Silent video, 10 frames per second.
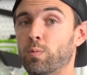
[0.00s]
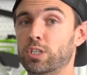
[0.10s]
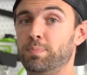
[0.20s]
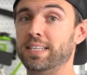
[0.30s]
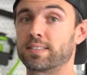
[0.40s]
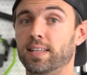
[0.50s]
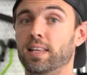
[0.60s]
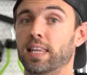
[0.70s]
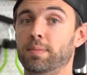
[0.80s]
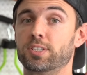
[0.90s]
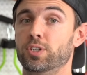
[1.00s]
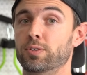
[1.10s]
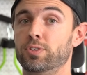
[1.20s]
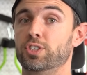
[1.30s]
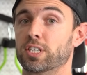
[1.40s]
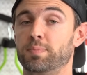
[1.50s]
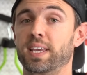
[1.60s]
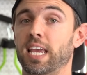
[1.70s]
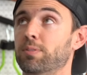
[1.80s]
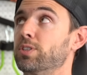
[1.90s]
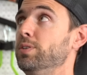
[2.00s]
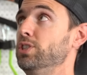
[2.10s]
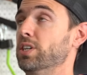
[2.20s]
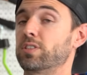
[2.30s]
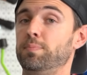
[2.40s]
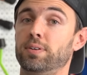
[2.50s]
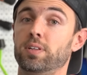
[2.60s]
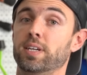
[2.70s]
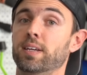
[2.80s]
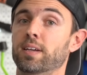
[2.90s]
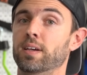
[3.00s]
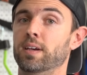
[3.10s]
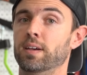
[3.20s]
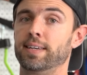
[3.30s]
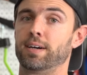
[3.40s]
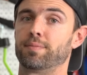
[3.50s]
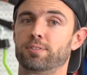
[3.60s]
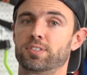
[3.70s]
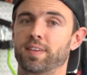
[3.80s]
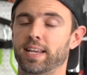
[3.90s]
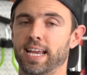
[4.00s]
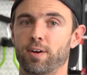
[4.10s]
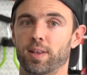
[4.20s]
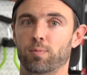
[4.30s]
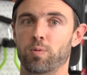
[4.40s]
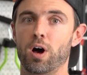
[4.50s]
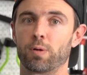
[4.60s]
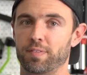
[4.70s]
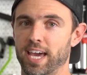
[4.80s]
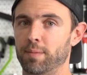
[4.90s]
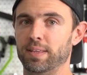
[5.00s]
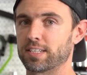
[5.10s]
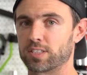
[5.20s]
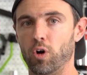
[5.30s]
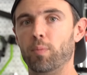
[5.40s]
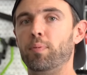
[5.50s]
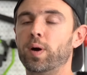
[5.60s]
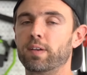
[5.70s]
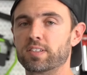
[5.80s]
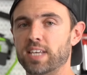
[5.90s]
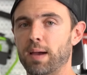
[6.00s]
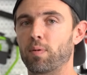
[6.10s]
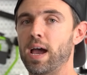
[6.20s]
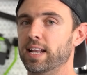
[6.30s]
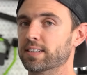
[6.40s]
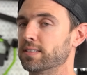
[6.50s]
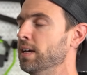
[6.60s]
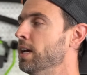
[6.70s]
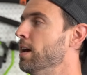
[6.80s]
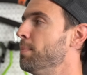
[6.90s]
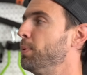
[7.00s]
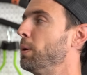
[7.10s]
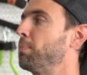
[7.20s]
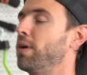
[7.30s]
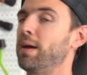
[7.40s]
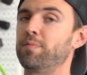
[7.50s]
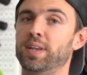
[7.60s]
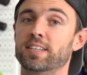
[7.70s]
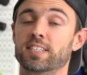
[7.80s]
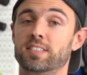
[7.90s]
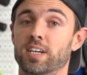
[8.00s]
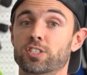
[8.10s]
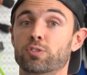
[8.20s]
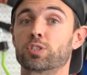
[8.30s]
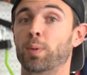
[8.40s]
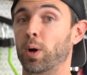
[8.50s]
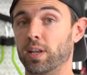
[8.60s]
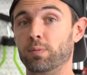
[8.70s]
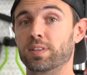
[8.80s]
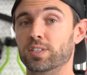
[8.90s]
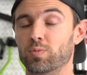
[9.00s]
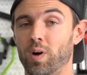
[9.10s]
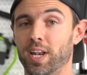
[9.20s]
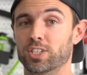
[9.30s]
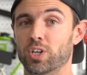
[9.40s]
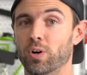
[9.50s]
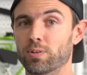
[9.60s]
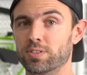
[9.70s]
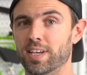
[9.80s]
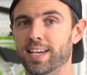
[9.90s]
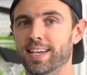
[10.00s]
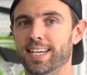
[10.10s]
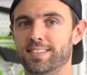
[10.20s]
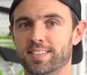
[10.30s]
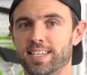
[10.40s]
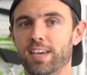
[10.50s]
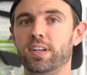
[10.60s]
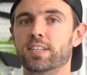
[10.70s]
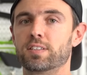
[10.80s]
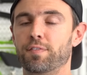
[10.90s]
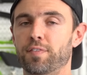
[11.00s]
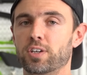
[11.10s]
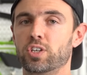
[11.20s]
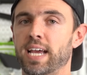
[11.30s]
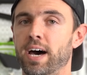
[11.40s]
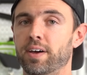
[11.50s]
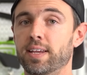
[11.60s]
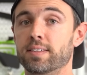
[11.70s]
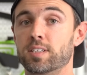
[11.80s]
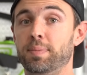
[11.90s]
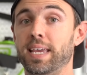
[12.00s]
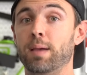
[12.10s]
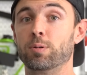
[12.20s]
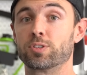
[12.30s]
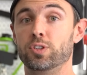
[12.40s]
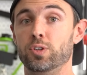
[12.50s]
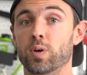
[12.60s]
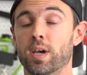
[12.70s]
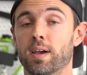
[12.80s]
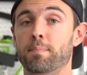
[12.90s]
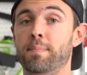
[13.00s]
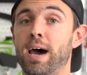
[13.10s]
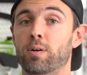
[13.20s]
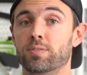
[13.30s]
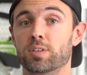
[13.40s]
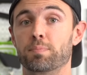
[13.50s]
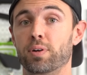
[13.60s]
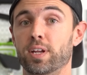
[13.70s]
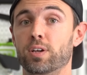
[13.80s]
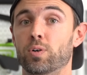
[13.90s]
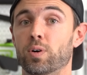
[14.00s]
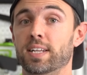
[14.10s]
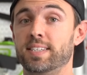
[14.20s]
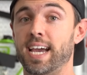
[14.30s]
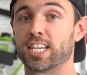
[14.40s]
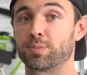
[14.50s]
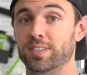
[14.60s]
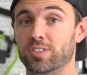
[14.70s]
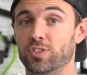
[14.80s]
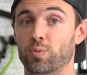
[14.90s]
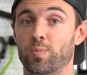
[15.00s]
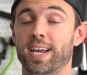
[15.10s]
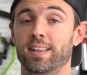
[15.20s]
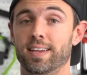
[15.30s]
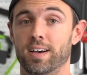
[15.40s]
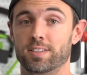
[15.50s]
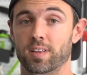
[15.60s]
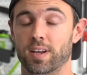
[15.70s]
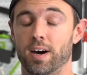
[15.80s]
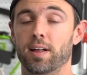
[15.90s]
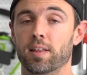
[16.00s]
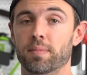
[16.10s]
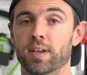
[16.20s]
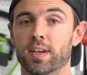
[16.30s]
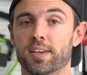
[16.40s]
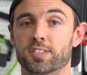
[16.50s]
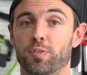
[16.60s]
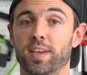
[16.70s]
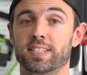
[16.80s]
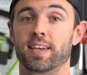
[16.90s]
which basically limits you to just being able to adjust the pulley. Now, there's nothing inherently wrong with that. I mean, that's the whole point of this apparatus. But what Prime Fitness has done so smartly with these 1-inch holes is it's given us the functionality to be able to mount some pretty cool attachments directly onto the column. So things